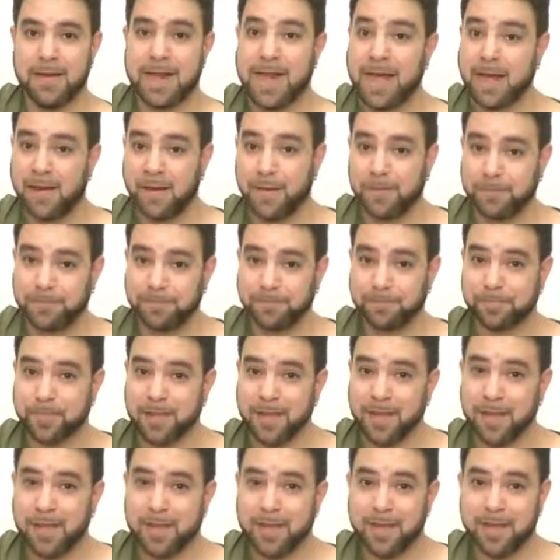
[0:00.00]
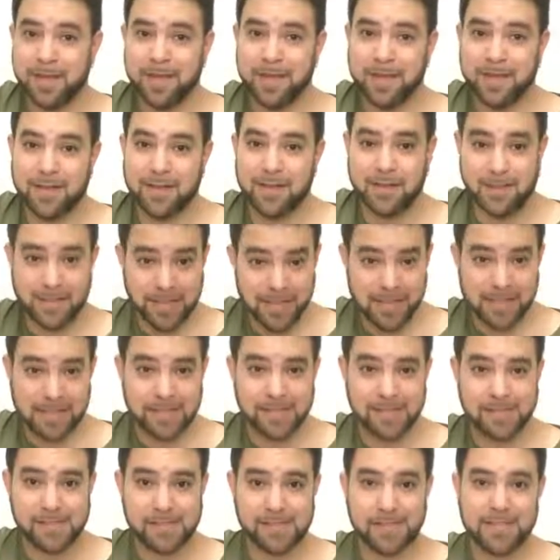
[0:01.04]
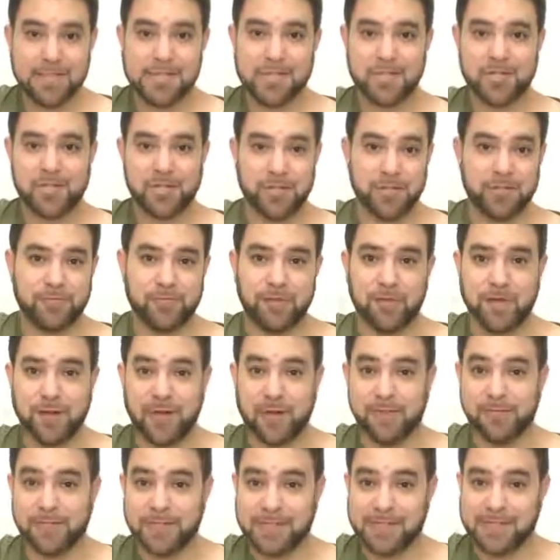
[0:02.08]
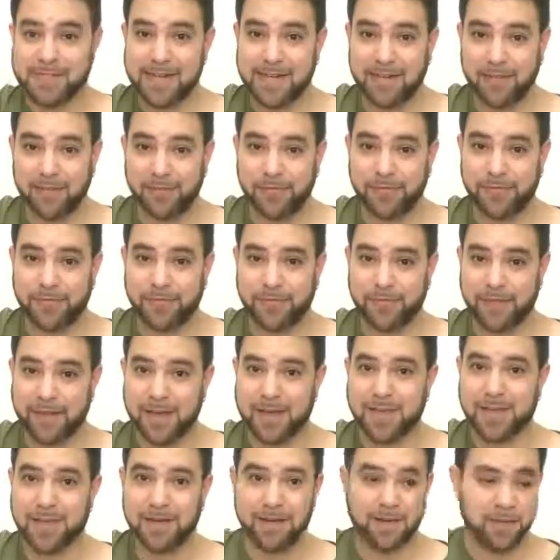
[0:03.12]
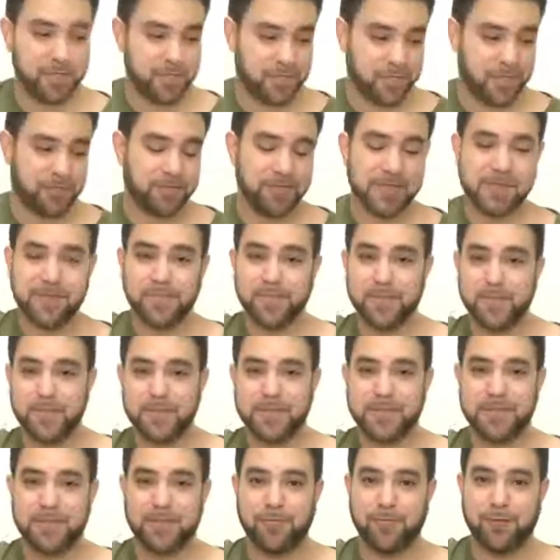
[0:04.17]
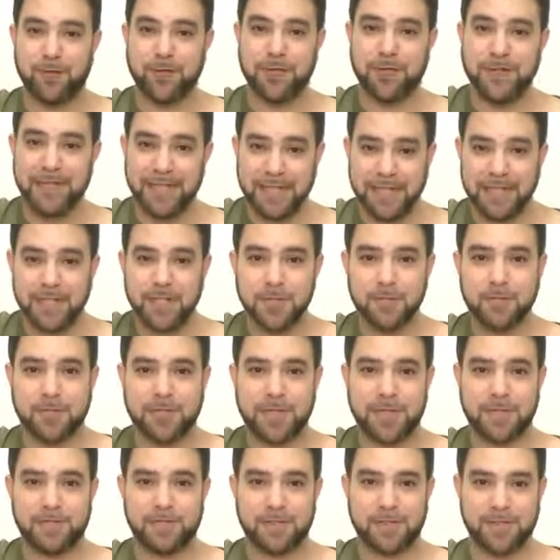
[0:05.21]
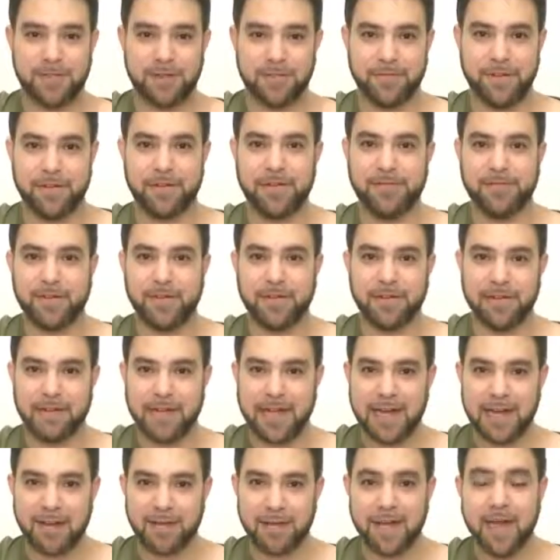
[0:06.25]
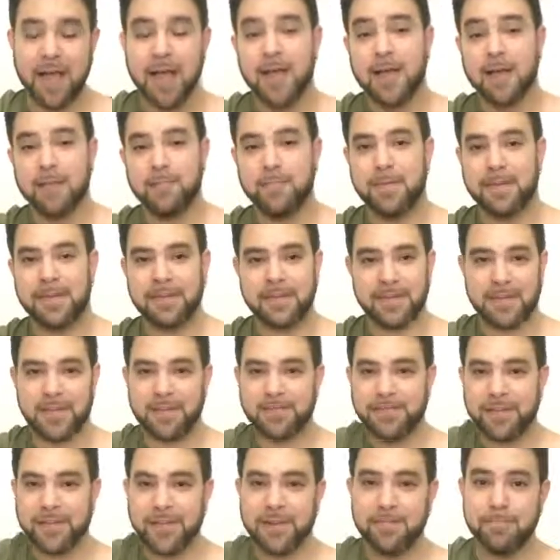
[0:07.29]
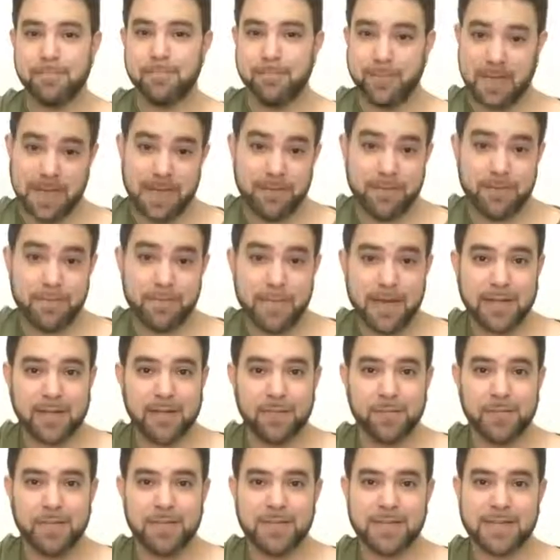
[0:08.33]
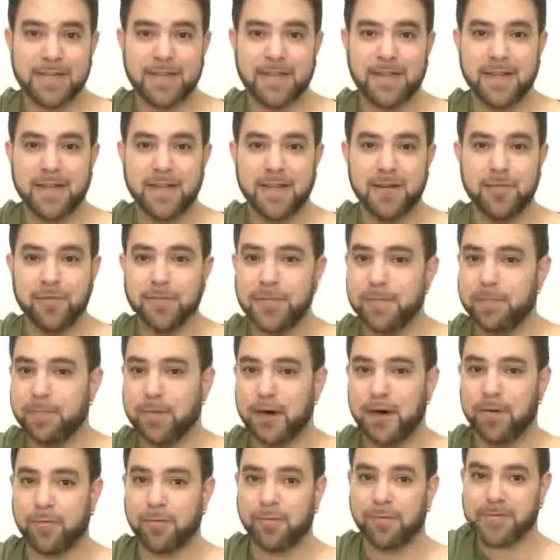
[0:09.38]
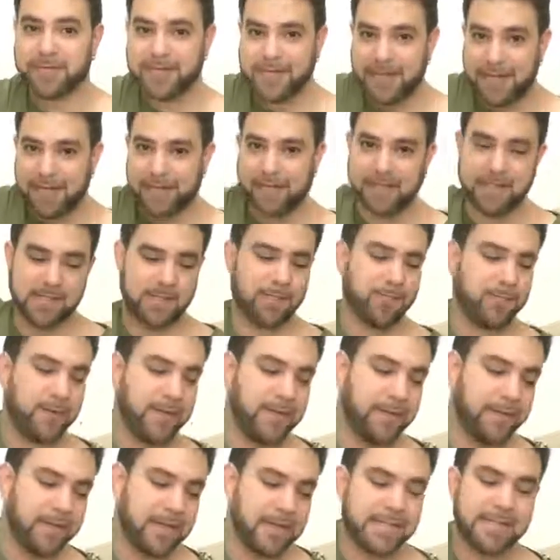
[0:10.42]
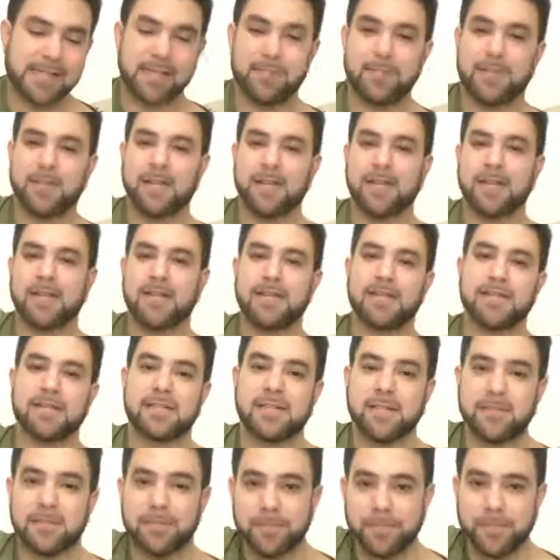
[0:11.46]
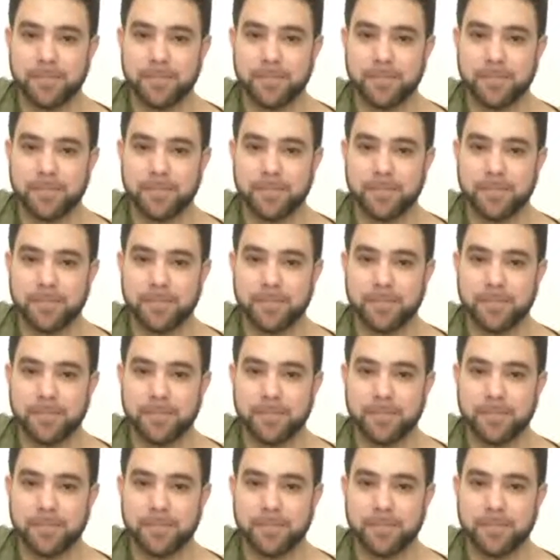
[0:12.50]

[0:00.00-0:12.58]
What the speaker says: Now, this is a genre of itself, okay? There are genres of music where you need to play everything very, very loud, but even in heavy metal music, they know the power of silence, where you get something like this.